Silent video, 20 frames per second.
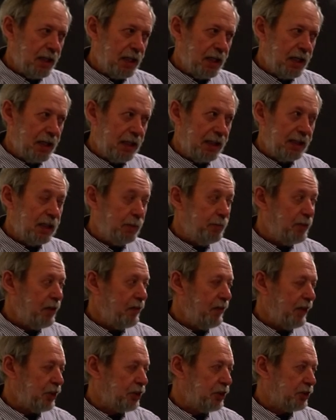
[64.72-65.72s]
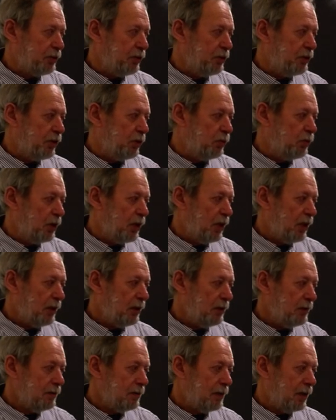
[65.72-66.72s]
uh, a little bit of extruded
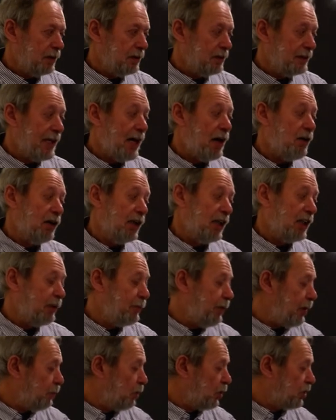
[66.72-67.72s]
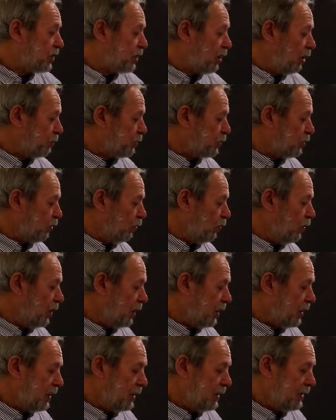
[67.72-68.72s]
work, and now a little bit more sculptural
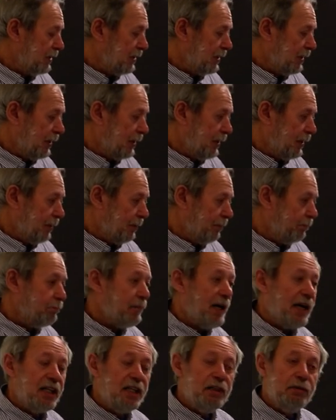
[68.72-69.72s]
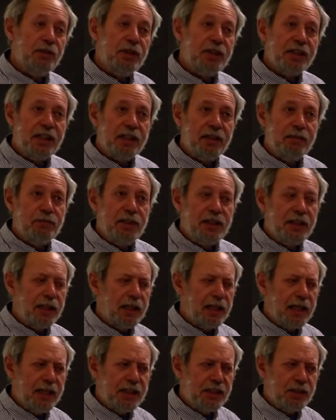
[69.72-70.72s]
work mainly working with a
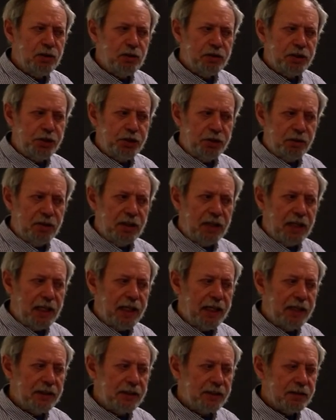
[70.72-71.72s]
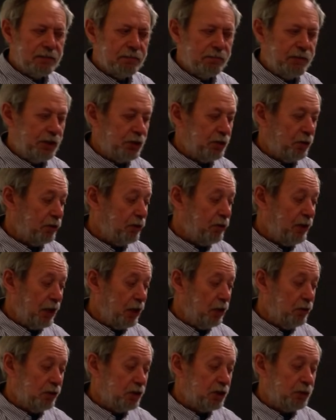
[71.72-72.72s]
glaze called a chun glaze, which although it
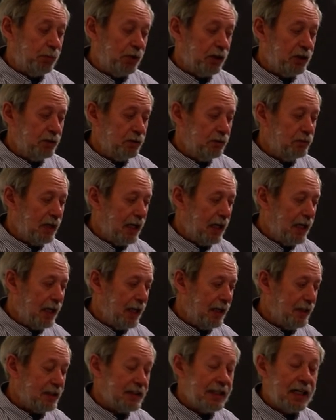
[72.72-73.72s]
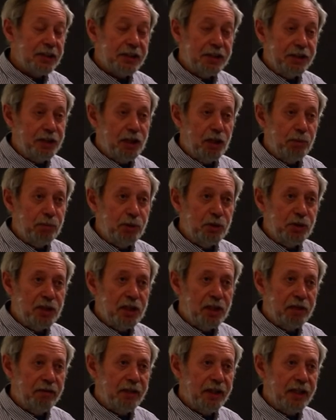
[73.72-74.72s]
looks blue, uh, there's actually no blue
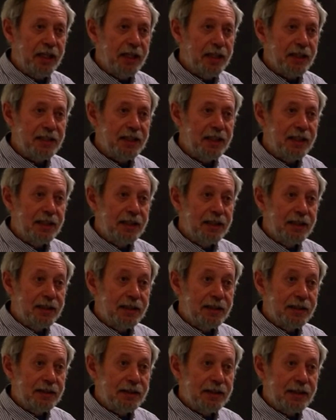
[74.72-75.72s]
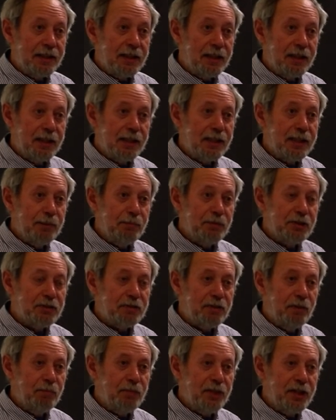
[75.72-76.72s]
colouring in it. The colour comes
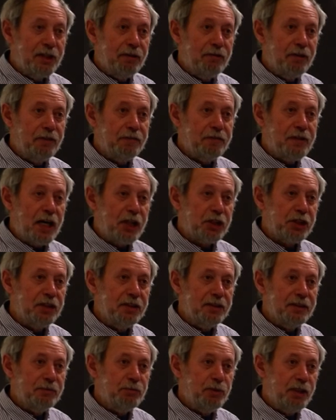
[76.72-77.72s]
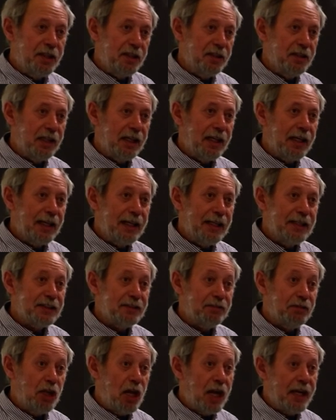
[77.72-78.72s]
from the refraction within the glaze
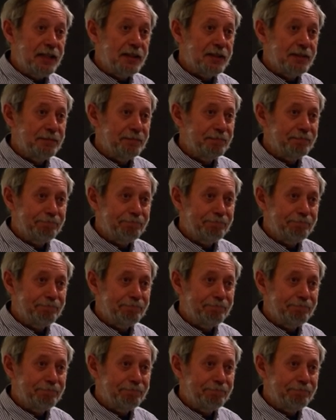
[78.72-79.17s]
of light.